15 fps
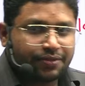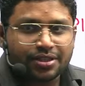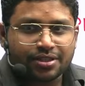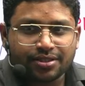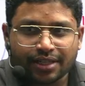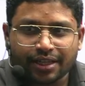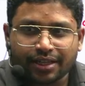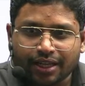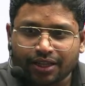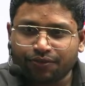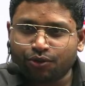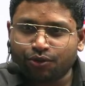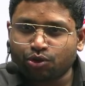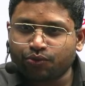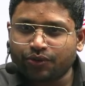still
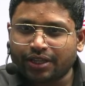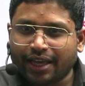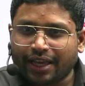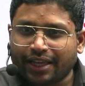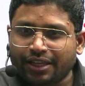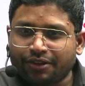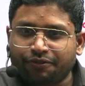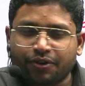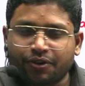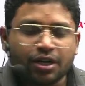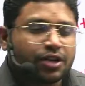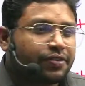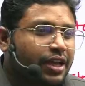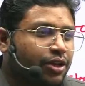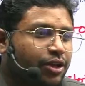confused with any word
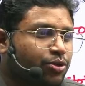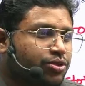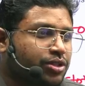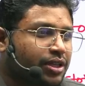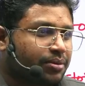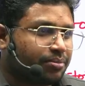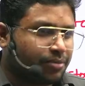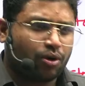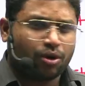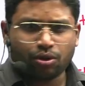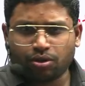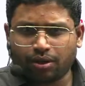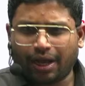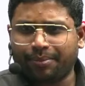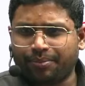we are using?
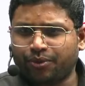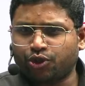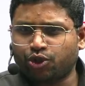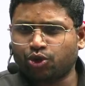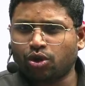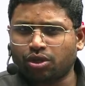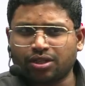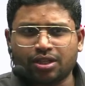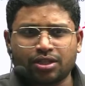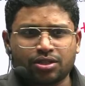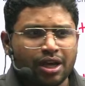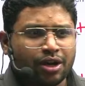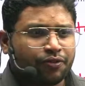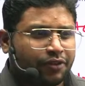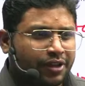I'm sure these
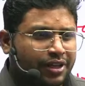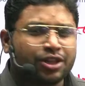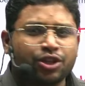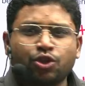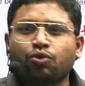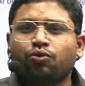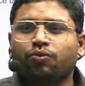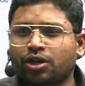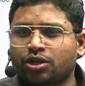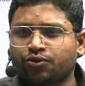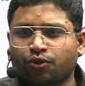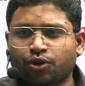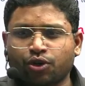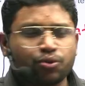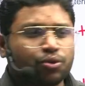are very new words for
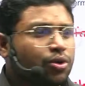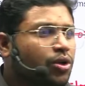you.